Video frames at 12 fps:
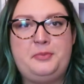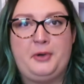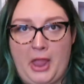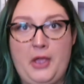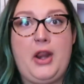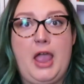
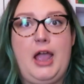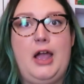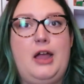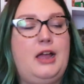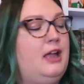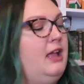
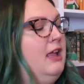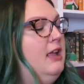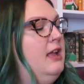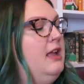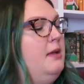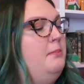Bruno,
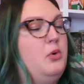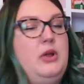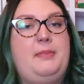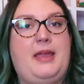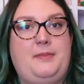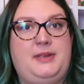
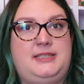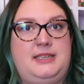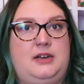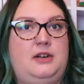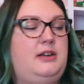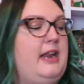Boy
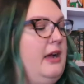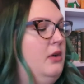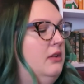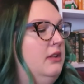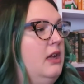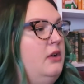Babysitter.
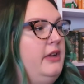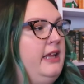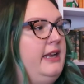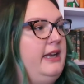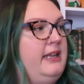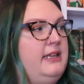Now,
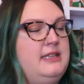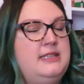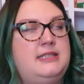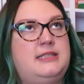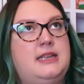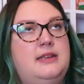Logan
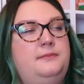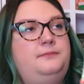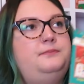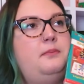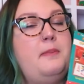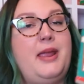is
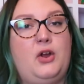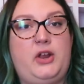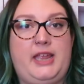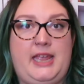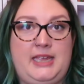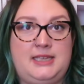
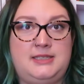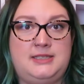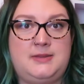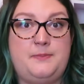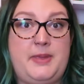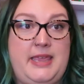Mary
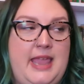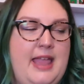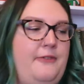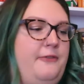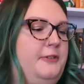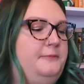Ann's
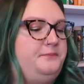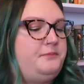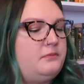BF.